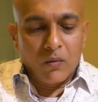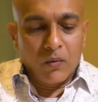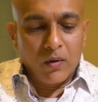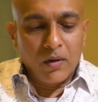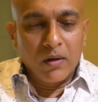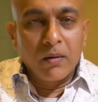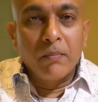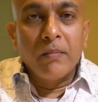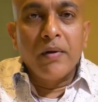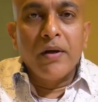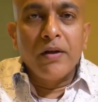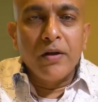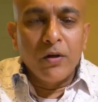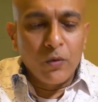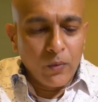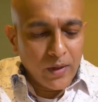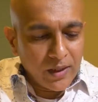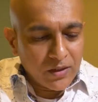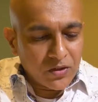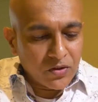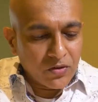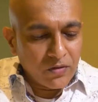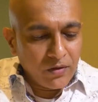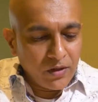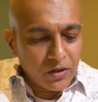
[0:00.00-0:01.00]
Well, the menu
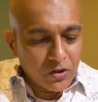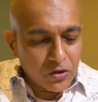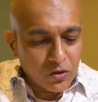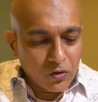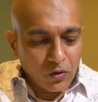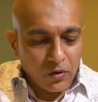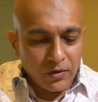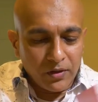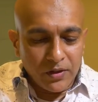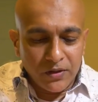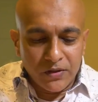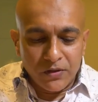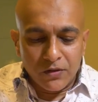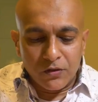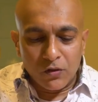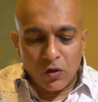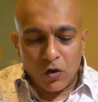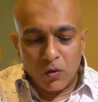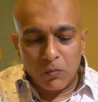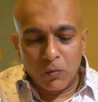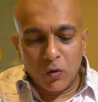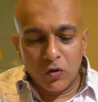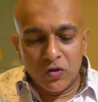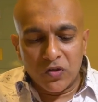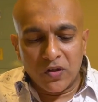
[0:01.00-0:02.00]
at Street Storyss is
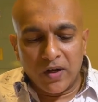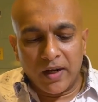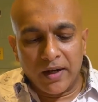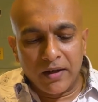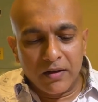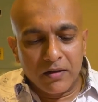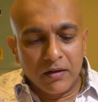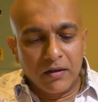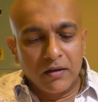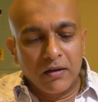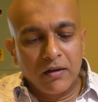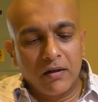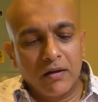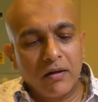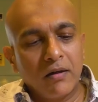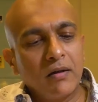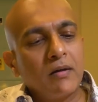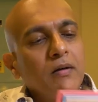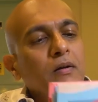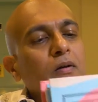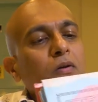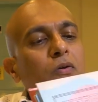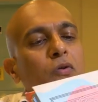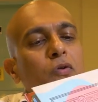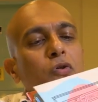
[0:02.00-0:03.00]
almost like
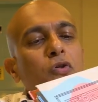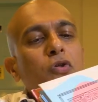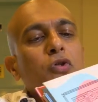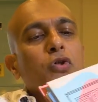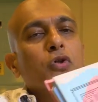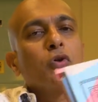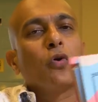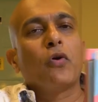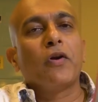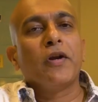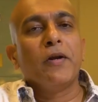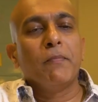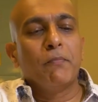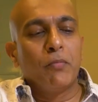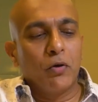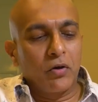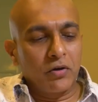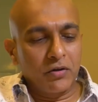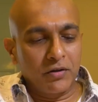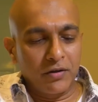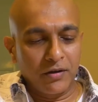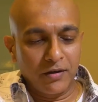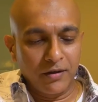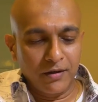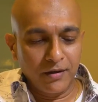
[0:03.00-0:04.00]
a
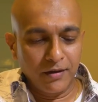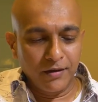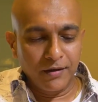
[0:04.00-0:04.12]
storybook.